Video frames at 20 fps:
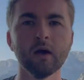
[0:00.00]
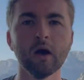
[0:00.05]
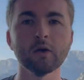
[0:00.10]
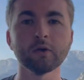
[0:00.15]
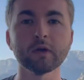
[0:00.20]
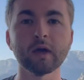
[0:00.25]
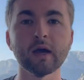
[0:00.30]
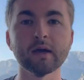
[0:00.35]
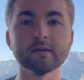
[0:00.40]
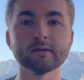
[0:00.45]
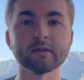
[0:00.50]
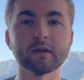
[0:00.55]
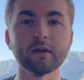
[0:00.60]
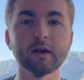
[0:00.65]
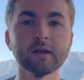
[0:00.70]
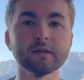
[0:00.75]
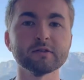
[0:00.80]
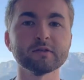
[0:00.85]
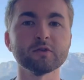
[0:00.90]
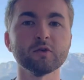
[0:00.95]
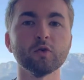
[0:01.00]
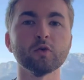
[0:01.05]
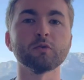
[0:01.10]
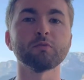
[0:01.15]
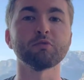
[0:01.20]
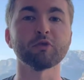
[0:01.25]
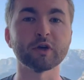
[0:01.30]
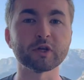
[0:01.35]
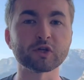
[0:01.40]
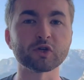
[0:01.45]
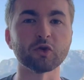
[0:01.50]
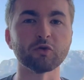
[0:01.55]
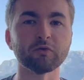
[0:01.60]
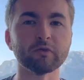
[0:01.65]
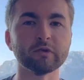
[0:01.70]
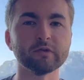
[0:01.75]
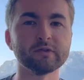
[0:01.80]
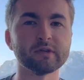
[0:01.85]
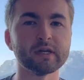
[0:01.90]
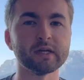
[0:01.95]
Okay, so let's talk pre-shot
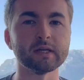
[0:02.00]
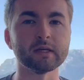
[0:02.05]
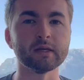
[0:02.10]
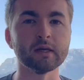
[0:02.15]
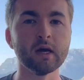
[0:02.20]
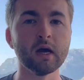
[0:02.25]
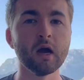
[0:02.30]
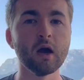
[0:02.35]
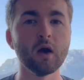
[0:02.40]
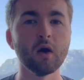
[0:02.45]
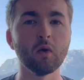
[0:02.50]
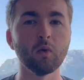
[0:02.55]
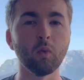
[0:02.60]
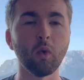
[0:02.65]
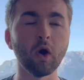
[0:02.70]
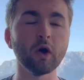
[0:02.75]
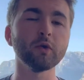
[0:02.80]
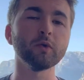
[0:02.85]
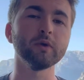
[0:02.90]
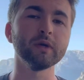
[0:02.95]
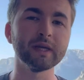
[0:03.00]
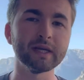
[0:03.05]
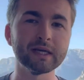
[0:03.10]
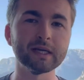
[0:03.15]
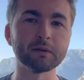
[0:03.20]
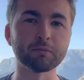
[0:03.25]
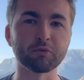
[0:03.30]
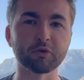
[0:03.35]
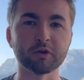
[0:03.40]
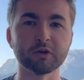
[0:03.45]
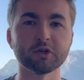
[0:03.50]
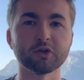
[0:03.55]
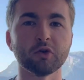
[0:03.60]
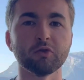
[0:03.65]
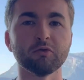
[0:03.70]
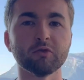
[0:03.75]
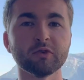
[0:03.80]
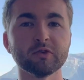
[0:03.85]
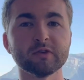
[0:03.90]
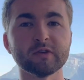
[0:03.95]
routine. Why do we need a
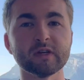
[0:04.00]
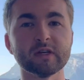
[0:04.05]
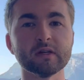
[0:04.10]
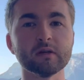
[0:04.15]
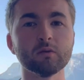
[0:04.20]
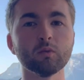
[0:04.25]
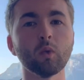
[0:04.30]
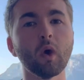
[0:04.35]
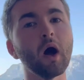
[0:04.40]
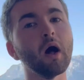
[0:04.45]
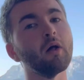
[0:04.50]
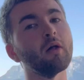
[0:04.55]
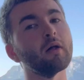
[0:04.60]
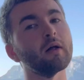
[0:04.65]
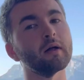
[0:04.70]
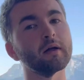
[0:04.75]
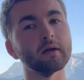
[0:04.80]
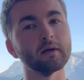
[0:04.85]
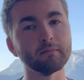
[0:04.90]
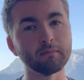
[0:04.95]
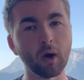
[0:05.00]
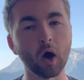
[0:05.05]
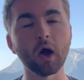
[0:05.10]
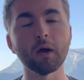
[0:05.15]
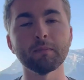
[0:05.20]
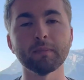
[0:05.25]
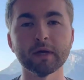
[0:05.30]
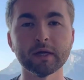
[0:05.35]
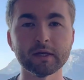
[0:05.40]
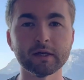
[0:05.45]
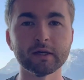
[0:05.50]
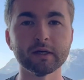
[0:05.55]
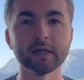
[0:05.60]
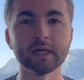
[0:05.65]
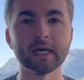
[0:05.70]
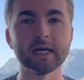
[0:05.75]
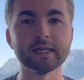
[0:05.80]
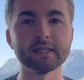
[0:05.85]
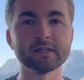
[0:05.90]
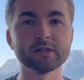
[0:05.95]
pre-shot routine? Well, in my
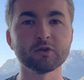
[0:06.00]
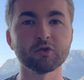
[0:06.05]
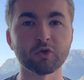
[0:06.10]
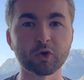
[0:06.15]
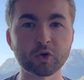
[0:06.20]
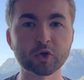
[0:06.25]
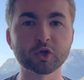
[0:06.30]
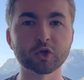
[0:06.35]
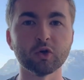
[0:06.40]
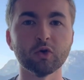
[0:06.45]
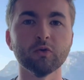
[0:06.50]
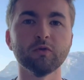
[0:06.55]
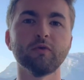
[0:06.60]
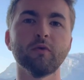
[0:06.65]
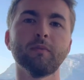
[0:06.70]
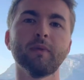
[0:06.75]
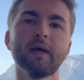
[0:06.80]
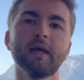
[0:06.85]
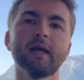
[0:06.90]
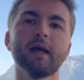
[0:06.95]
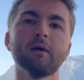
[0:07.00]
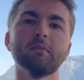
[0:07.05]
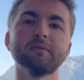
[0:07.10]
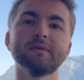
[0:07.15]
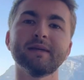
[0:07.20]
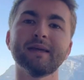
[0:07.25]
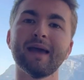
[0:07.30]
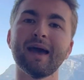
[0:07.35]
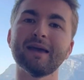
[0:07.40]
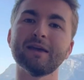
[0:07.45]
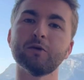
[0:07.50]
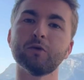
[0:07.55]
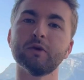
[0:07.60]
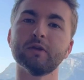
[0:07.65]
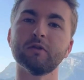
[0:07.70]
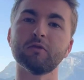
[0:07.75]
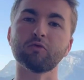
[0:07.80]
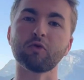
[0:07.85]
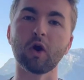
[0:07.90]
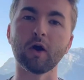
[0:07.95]
opinion, it's crucial for being able to get you
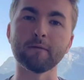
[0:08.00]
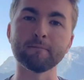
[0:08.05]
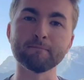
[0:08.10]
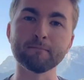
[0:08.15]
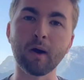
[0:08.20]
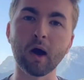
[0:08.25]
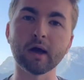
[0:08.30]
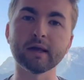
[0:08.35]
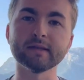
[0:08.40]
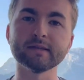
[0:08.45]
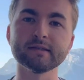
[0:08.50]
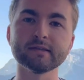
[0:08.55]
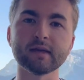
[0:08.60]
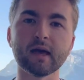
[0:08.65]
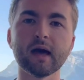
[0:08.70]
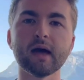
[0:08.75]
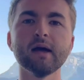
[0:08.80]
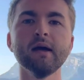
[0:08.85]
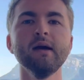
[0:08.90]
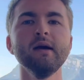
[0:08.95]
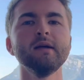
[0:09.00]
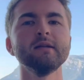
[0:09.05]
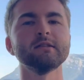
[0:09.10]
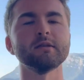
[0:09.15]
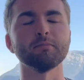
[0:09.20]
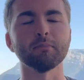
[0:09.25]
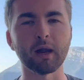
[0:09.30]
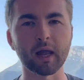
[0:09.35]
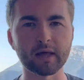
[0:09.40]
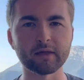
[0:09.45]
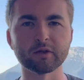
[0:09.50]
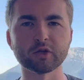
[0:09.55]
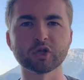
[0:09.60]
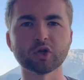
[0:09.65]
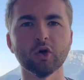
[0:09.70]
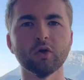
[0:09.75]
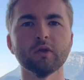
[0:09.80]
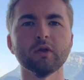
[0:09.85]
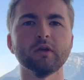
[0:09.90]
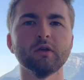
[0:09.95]
in the right mindset to play the
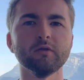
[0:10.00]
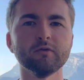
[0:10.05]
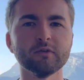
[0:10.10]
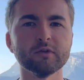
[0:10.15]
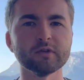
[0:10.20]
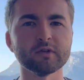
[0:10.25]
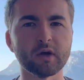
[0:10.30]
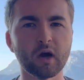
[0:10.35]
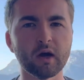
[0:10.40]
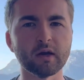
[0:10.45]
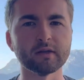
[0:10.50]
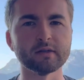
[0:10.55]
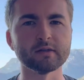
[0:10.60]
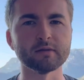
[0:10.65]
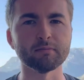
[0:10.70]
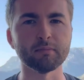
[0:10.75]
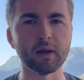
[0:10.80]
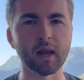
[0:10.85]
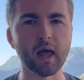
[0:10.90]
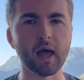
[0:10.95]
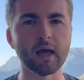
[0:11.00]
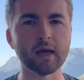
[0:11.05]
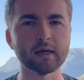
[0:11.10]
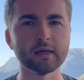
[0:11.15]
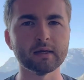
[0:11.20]
shot that you've decided to play.